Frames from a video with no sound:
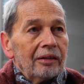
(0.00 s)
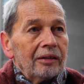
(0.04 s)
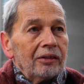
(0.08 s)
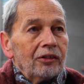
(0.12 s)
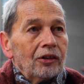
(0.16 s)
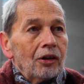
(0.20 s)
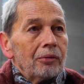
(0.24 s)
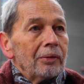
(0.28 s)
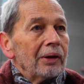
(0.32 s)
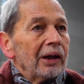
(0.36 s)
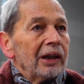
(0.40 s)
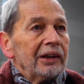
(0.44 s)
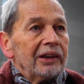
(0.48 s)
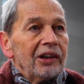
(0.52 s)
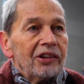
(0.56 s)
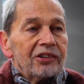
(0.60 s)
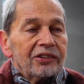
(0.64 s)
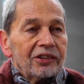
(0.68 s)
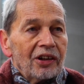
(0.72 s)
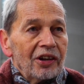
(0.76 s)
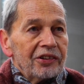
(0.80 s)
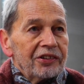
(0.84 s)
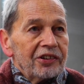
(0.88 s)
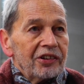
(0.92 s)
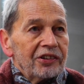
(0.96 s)
Nobody
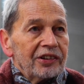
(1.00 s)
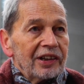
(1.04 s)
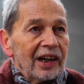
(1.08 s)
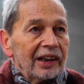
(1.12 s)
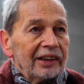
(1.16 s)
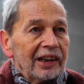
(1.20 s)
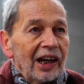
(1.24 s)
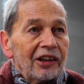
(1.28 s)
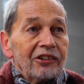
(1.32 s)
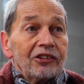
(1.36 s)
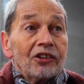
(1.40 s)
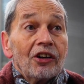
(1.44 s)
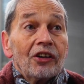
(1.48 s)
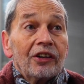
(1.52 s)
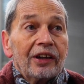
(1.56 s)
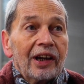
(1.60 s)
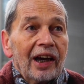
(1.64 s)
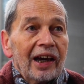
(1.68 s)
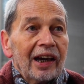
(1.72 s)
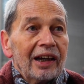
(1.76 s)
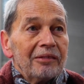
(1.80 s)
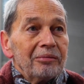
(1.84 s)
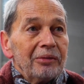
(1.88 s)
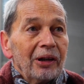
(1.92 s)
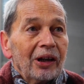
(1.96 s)
discusses that. That's
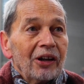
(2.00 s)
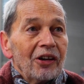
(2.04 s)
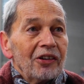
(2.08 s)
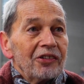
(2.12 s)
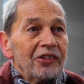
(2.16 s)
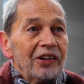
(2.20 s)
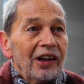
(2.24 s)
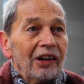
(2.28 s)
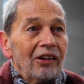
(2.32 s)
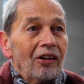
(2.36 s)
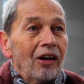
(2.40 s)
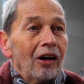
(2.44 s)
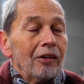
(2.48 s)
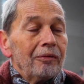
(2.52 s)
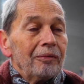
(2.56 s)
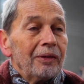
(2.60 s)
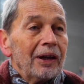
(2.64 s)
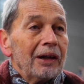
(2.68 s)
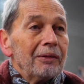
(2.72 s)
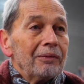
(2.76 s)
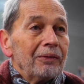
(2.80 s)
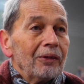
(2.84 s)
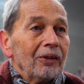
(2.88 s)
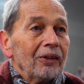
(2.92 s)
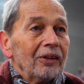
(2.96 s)
okay, because there are
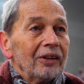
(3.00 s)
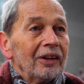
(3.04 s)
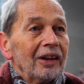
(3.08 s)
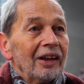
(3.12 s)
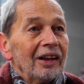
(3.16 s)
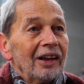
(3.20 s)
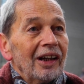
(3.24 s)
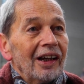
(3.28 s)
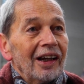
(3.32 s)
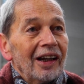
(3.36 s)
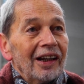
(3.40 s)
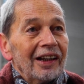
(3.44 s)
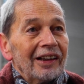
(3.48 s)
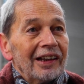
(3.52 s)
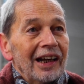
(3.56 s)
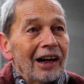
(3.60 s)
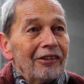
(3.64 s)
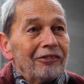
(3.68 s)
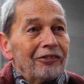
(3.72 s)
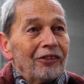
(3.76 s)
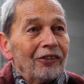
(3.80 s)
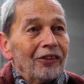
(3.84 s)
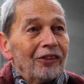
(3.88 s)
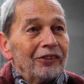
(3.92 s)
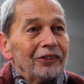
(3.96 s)
people.
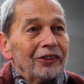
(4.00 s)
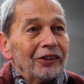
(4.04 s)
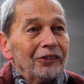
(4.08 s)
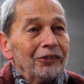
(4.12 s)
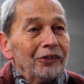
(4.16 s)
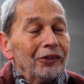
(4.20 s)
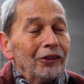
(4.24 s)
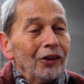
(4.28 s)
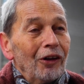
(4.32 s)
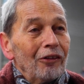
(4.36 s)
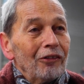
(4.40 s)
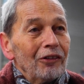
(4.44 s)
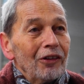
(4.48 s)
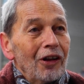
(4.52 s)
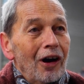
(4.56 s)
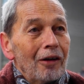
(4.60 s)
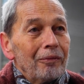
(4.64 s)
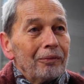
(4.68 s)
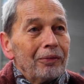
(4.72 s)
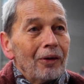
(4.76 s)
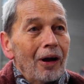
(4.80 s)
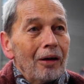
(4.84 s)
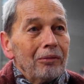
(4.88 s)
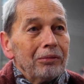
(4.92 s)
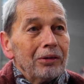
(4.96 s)
Therefore, the rule of law
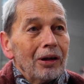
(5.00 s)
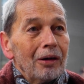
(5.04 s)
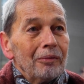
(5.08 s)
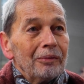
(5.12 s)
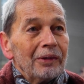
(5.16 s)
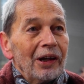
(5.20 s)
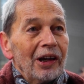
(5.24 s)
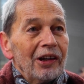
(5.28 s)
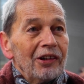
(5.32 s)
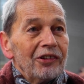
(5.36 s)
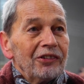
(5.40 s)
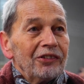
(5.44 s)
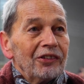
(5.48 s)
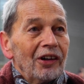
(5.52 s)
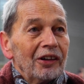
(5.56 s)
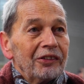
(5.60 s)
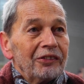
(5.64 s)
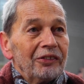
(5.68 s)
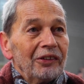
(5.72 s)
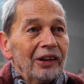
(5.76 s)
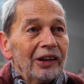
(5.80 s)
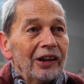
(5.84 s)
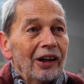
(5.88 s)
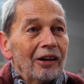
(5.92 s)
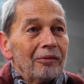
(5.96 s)
problem is not
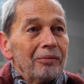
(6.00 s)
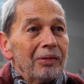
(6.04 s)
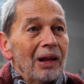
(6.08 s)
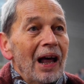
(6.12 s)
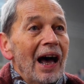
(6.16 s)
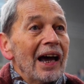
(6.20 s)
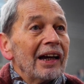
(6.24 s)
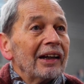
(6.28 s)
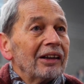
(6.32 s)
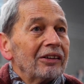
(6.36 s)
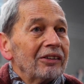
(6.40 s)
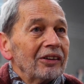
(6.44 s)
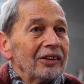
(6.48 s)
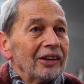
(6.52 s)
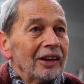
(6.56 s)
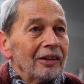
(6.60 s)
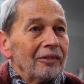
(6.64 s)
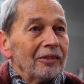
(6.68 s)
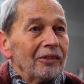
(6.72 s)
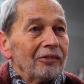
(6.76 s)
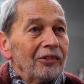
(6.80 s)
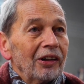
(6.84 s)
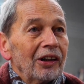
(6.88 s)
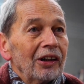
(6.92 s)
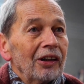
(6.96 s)
really applying to
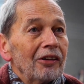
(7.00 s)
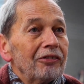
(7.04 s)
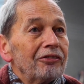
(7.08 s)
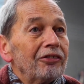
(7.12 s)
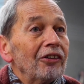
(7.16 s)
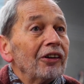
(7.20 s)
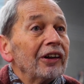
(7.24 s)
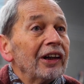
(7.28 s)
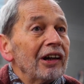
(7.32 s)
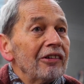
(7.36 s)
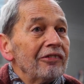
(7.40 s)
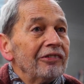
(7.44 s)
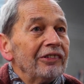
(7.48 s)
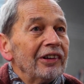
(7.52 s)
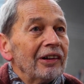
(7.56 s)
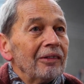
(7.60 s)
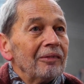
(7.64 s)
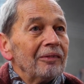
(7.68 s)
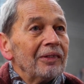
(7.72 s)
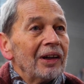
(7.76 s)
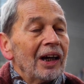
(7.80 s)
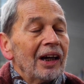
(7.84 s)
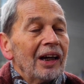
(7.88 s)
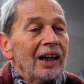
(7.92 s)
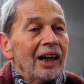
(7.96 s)
them. We're going to forgive them